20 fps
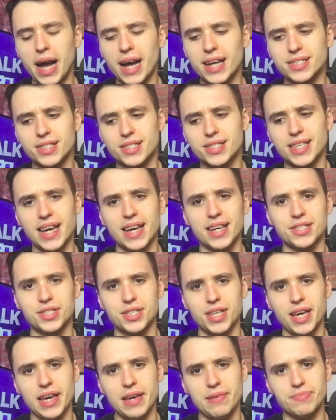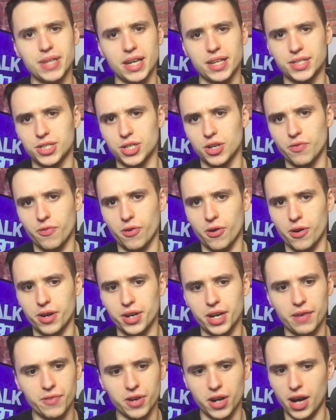as the CST, Dan Silver,
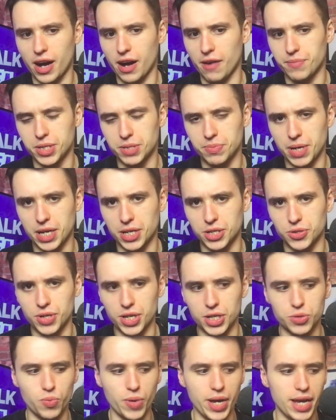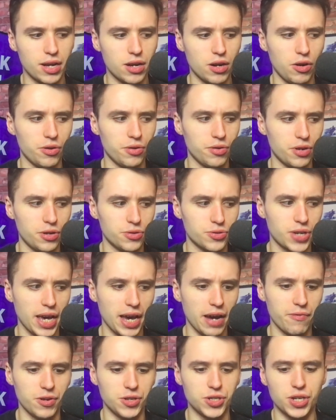another guy I've been speaking to this week on
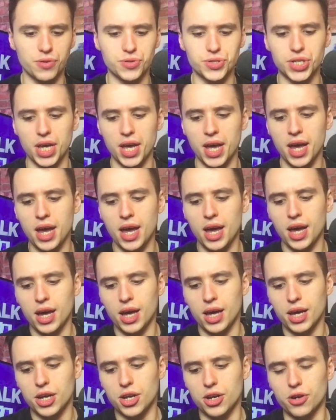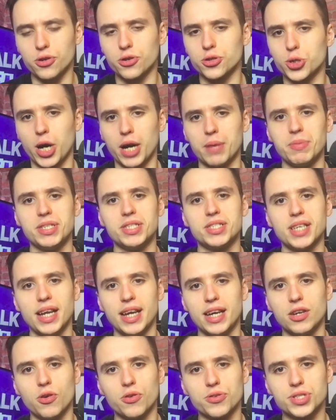Carefree Chelsea, you know, not trying to be
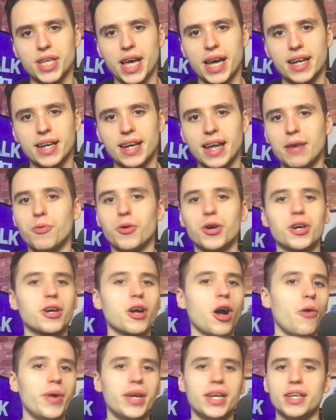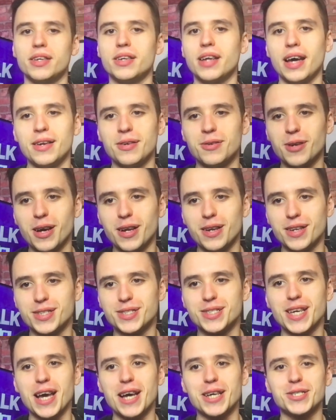silly, not saying that they want to go in and the
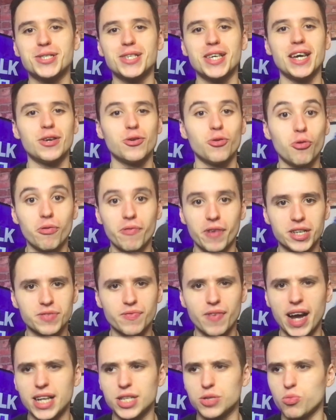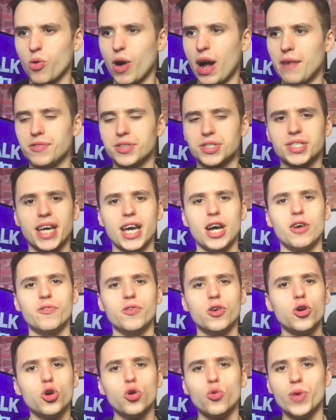CST and all of us fans will have a say over
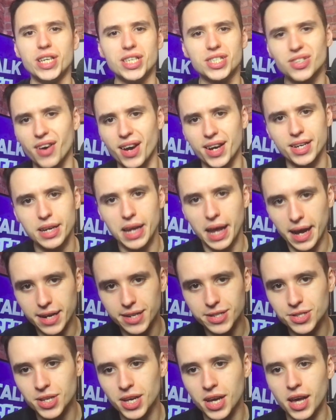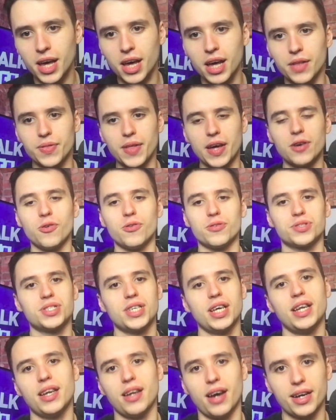who we sign next. They're not
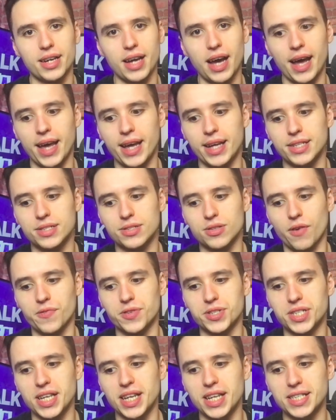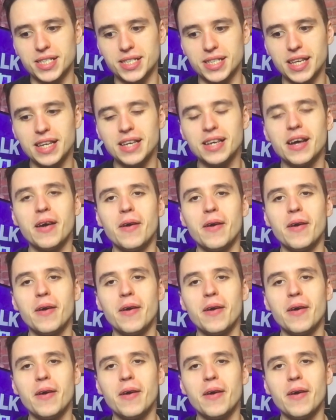silly like that. It's obviously the